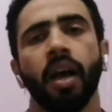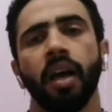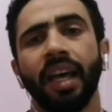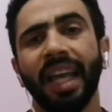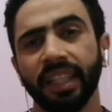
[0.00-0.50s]

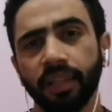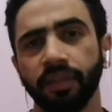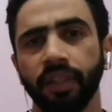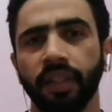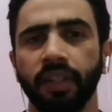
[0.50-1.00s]

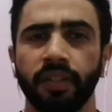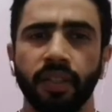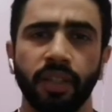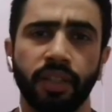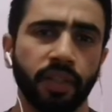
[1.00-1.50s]
Activity
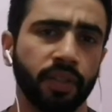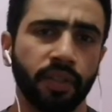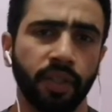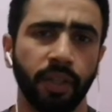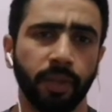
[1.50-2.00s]
is
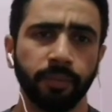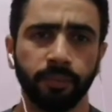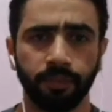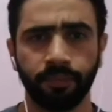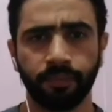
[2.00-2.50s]
just
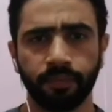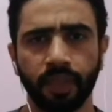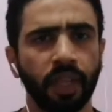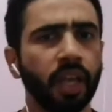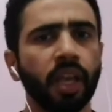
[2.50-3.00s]

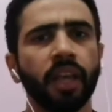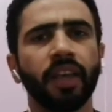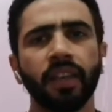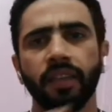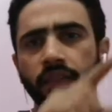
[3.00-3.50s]

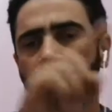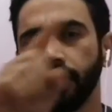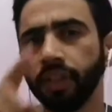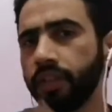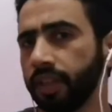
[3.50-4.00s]
the
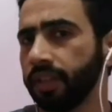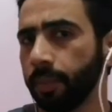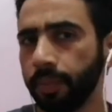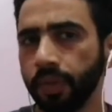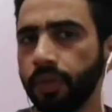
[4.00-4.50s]
screen
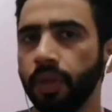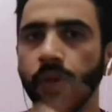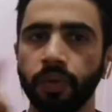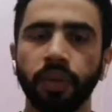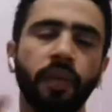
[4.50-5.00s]
that greets the
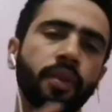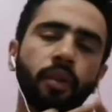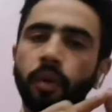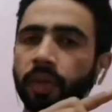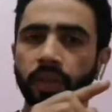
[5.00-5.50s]
user if
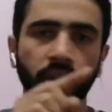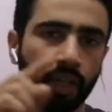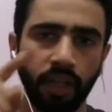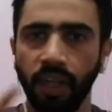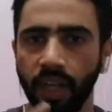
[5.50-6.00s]
you open
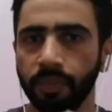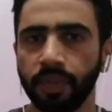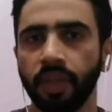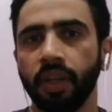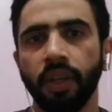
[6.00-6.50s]
any apps